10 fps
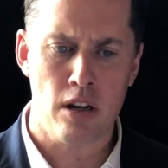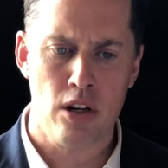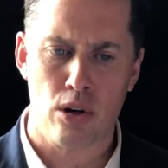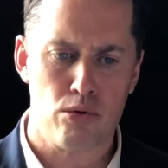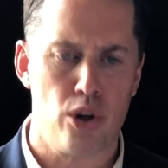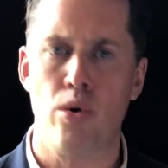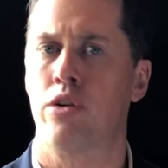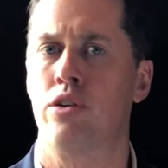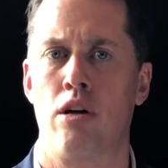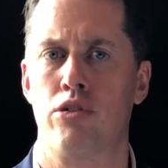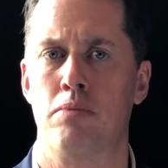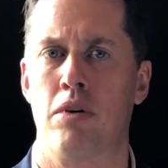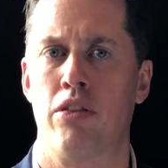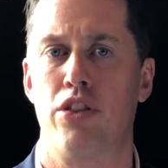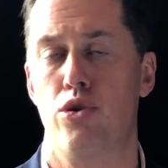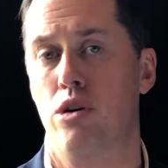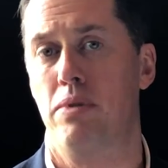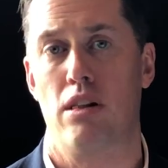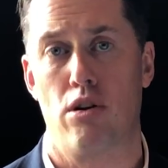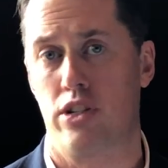you know $200 a month you could
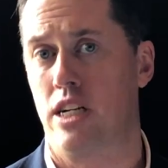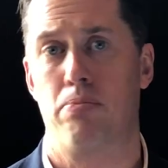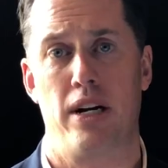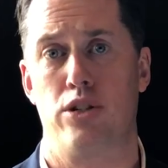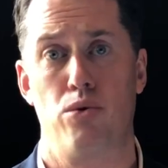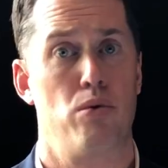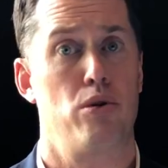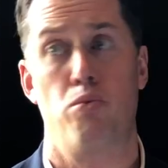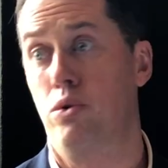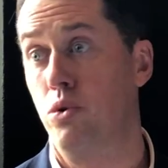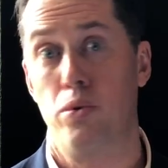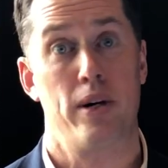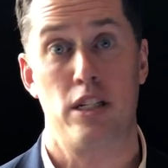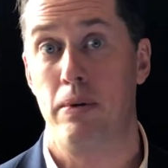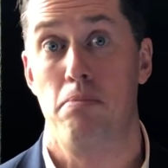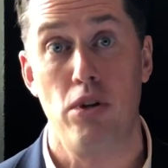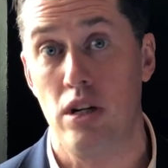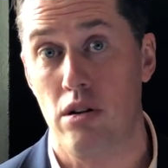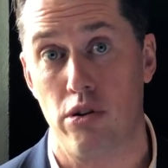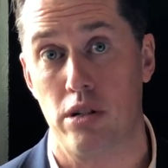be a large enterprise who, who would want to spend a
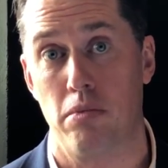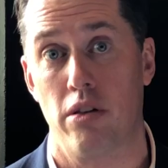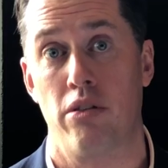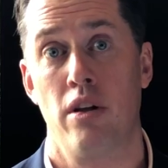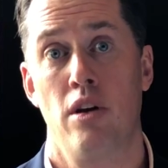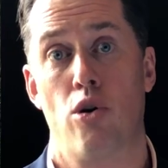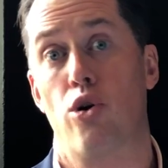million dollars a month hmm.